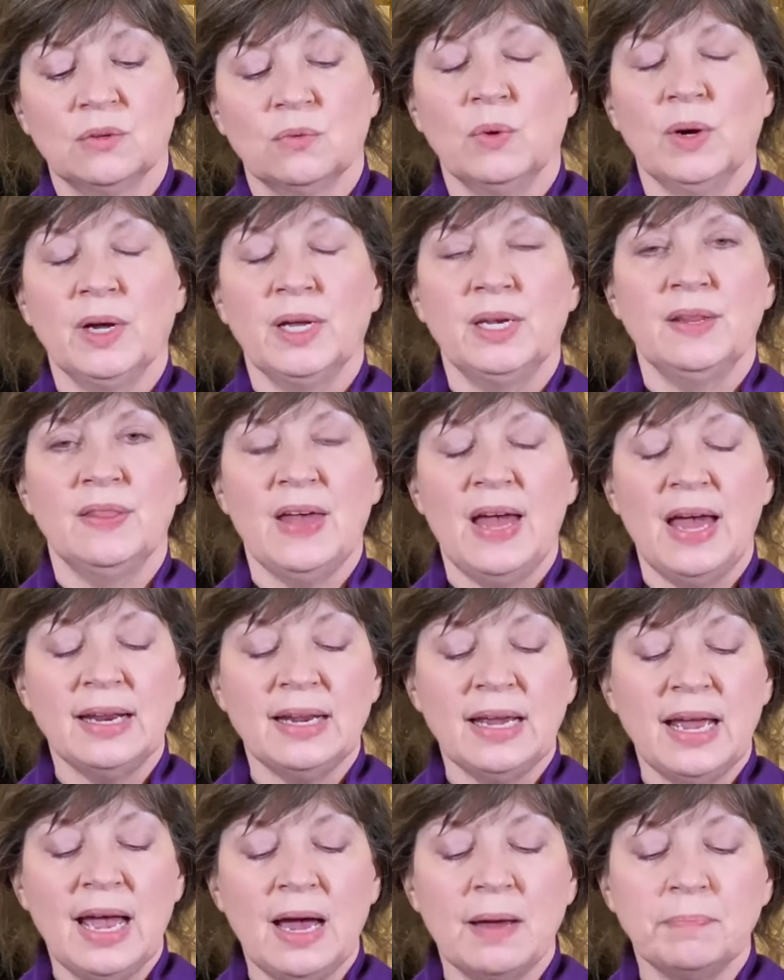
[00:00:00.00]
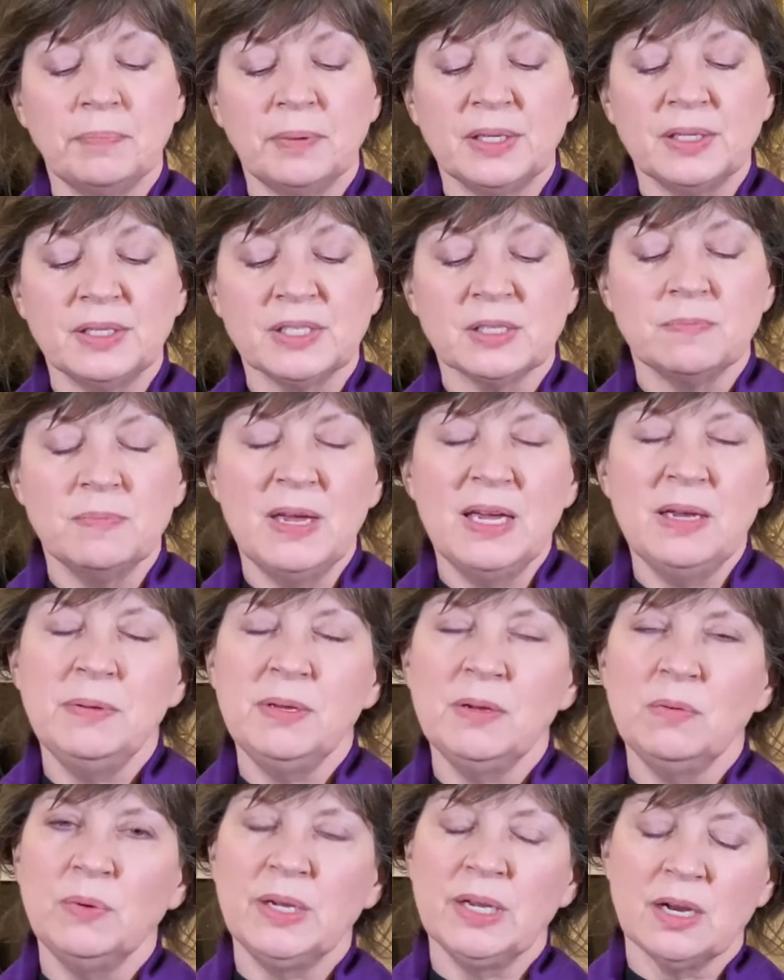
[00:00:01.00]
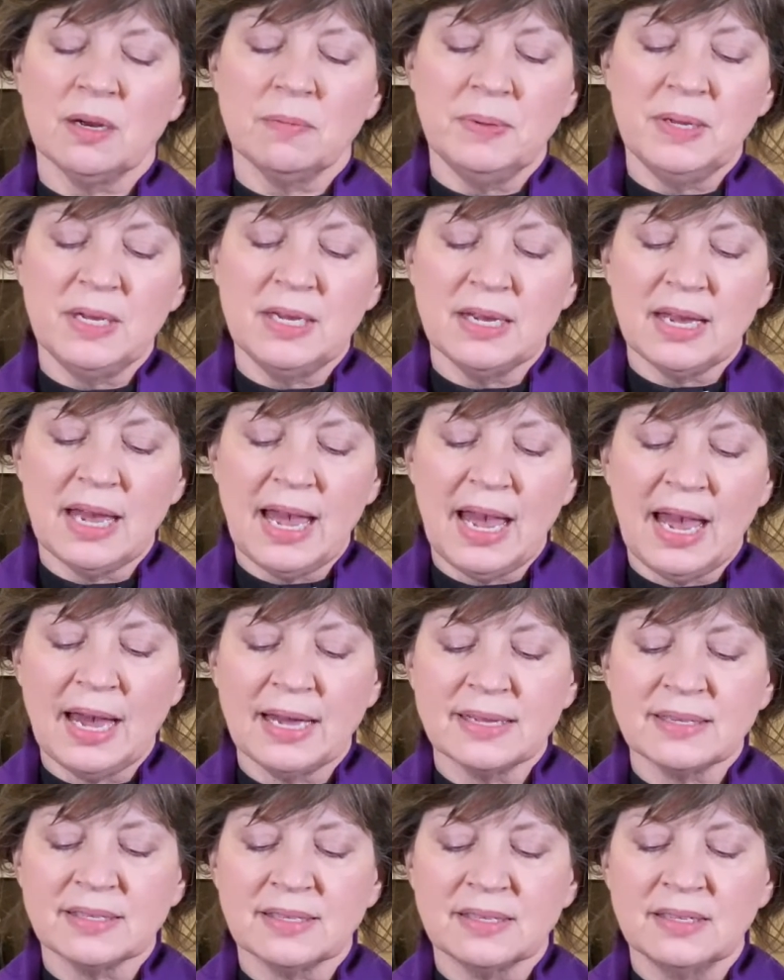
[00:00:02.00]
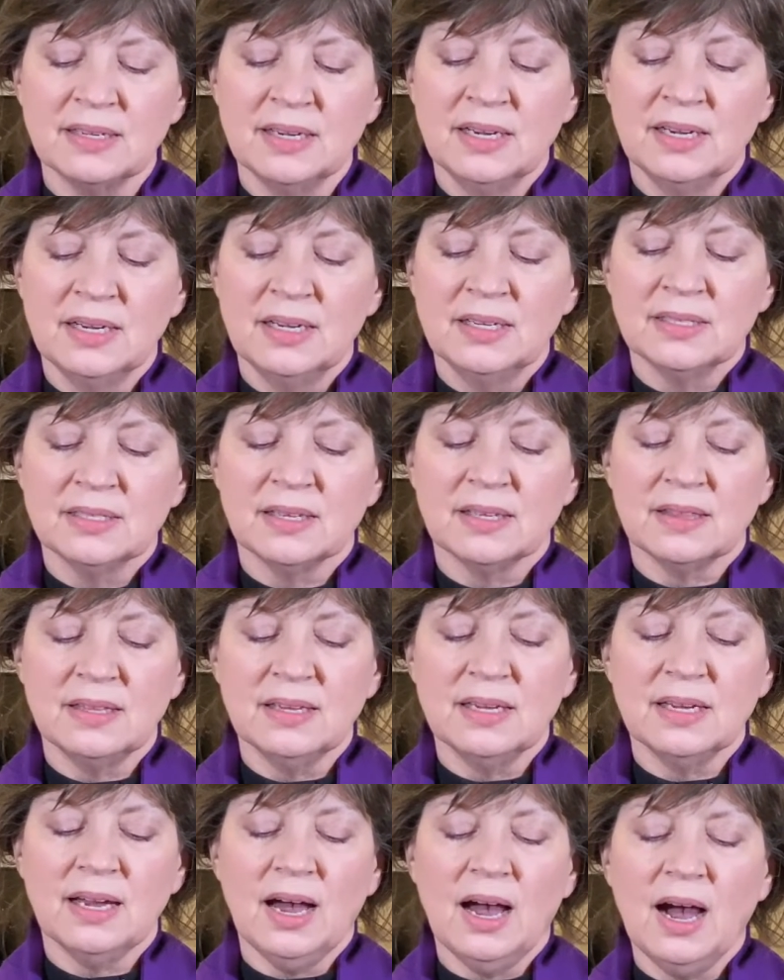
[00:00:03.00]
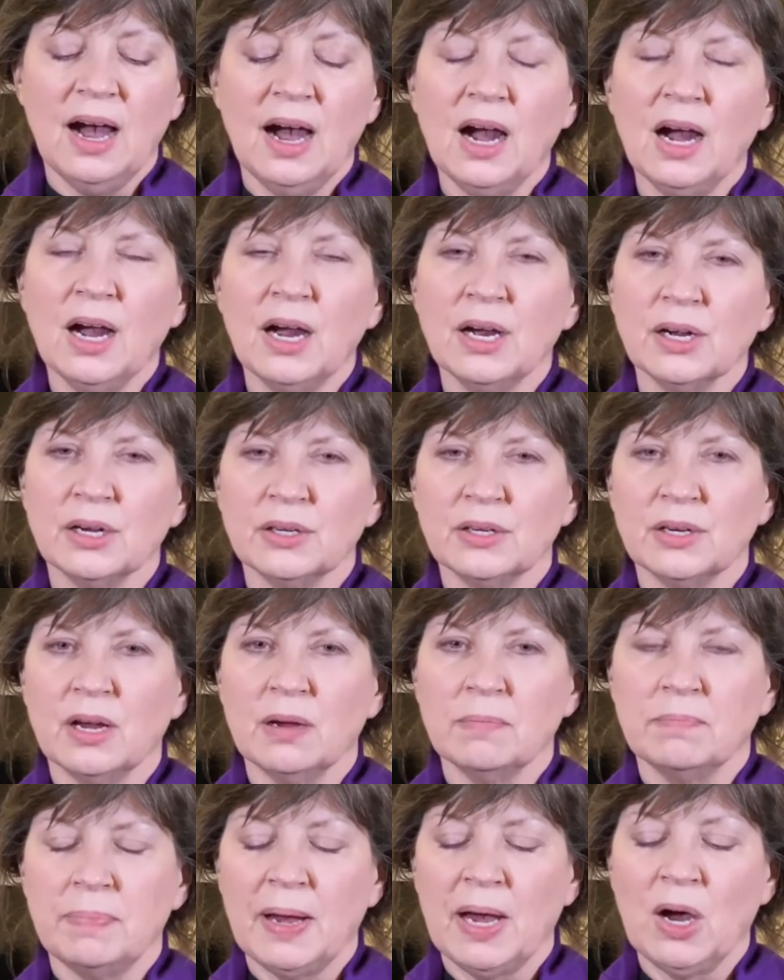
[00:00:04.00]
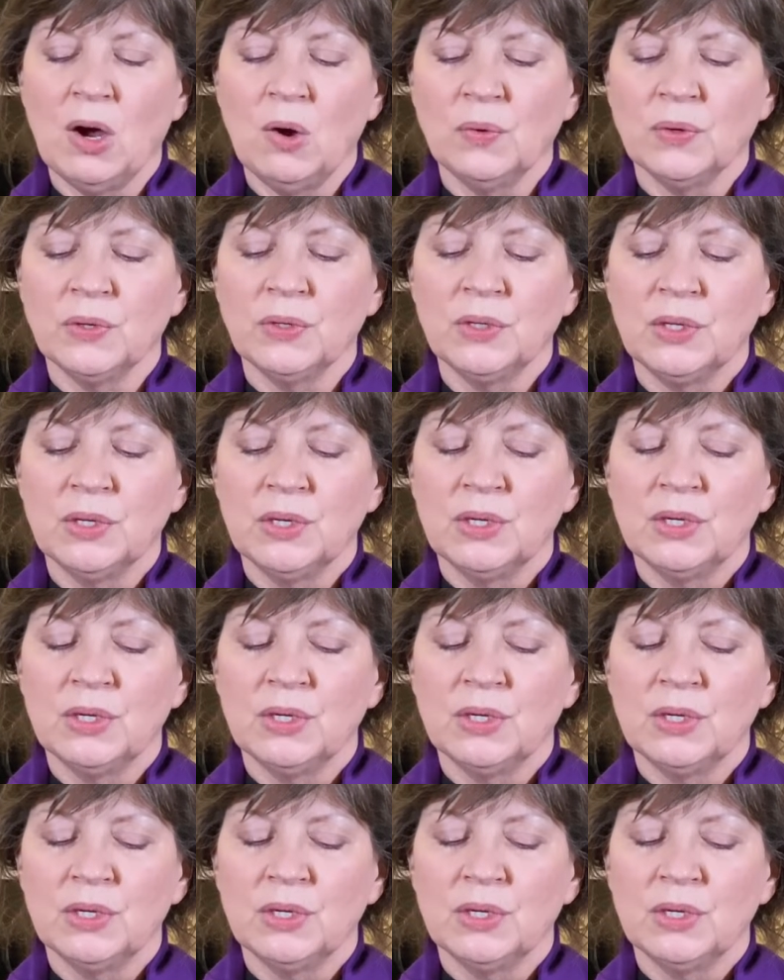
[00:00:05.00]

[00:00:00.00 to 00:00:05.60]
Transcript: When that happens, maybe we are being asked to think hard about